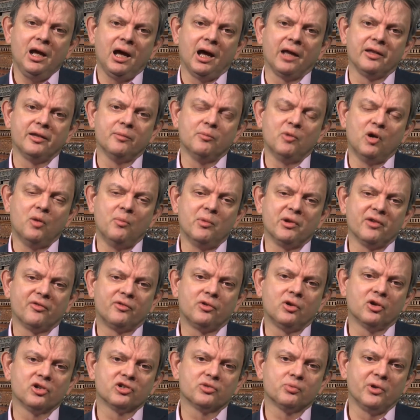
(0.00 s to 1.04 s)
at the moment. Of
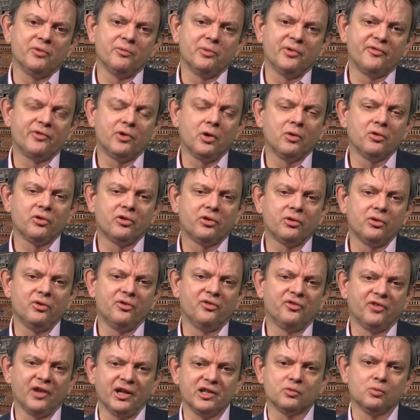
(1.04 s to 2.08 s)
course, we've gone through
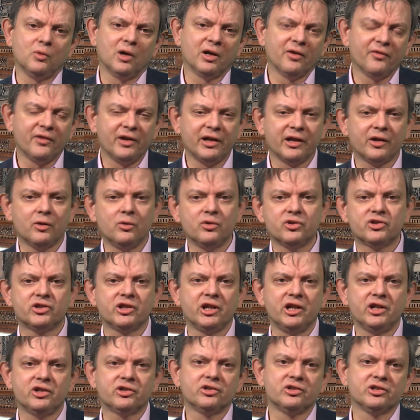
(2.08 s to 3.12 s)
phase one of the
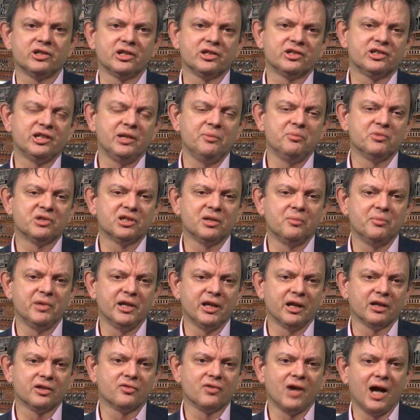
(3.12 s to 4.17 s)
negotiation. There seems to
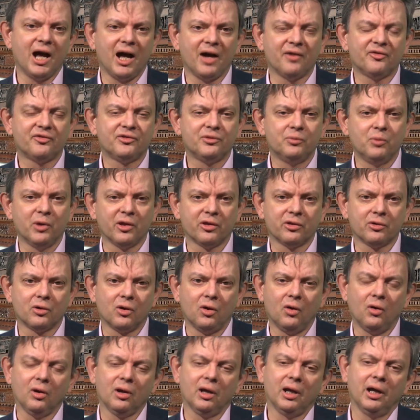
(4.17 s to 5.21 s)
be a draft
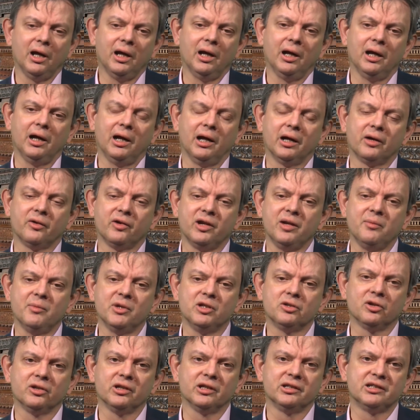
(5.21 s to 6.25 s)
withdrawal
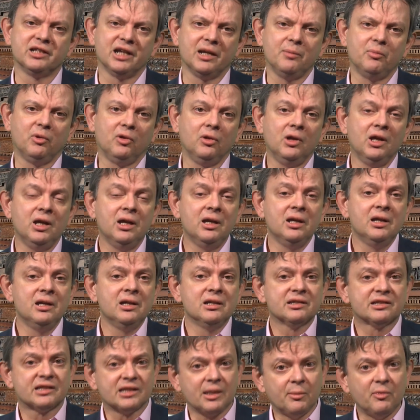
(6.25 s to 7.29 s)
agreement on the table.
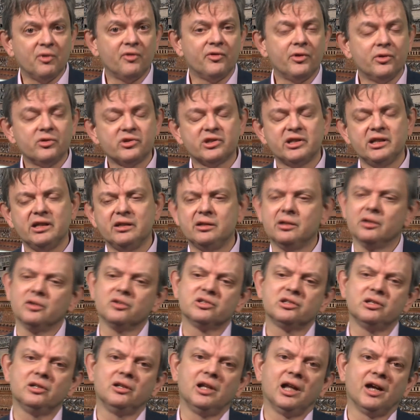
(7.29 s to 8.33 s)
Some of those
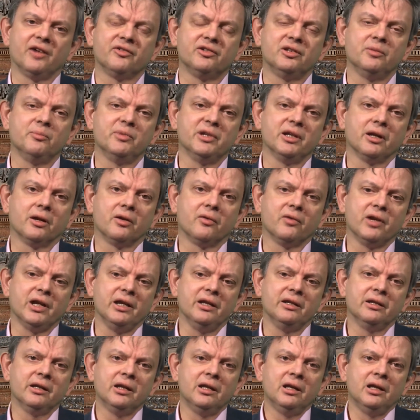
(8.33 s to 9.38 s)
details still have to be
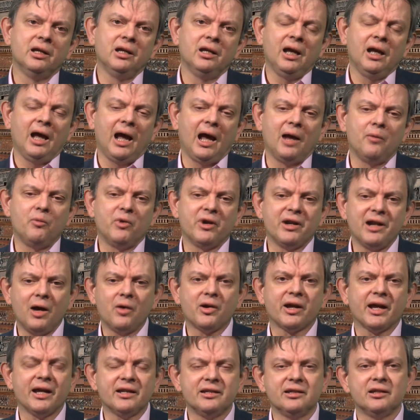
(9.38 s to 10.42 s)
agreed. And we're
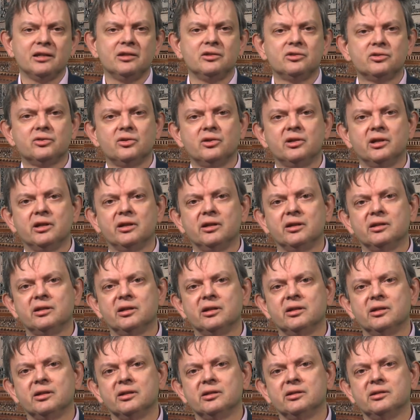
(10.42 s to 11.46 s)
now getting into
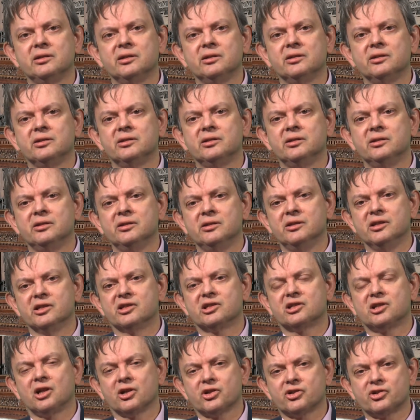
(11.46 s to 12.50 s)
the
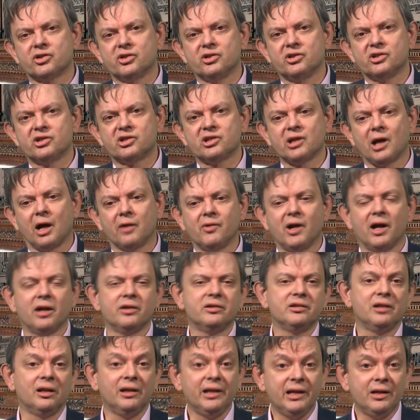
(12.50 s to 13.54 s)
discussions
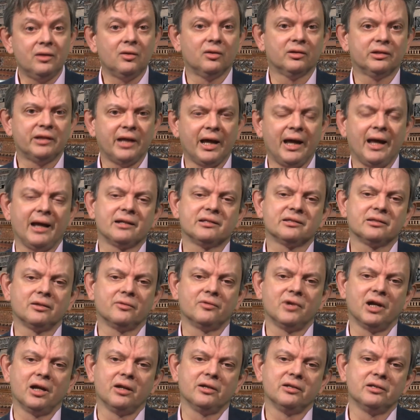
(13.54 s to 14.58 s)
around the legal text,
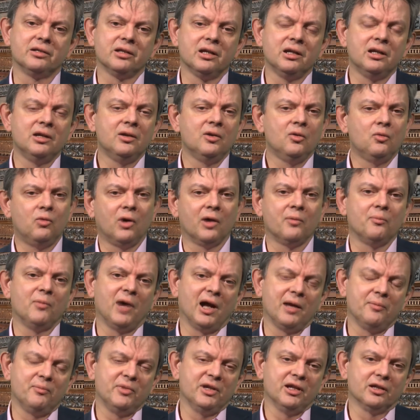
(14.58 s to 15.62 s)
around what
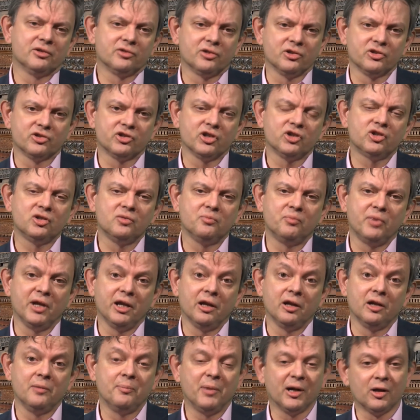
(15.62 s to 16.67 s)
might be a transition
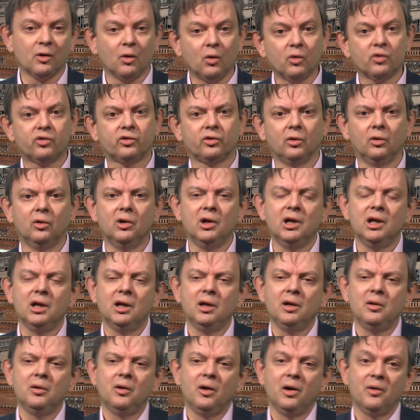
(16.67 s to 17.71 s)
period, but also,
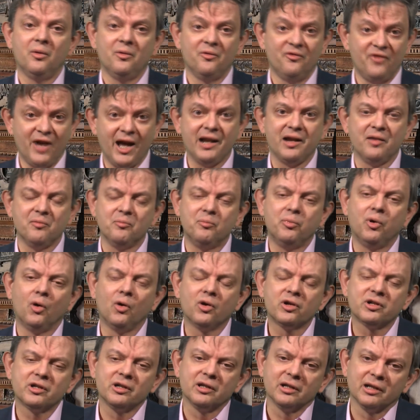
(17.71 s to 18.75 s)
very
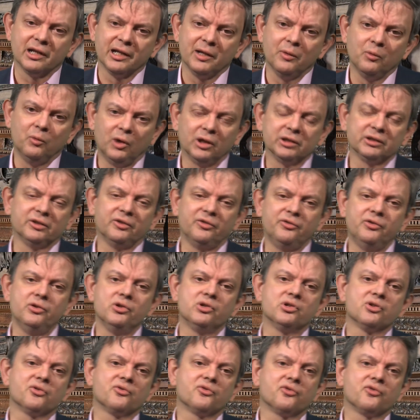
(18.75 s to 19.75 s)
importantly, what the future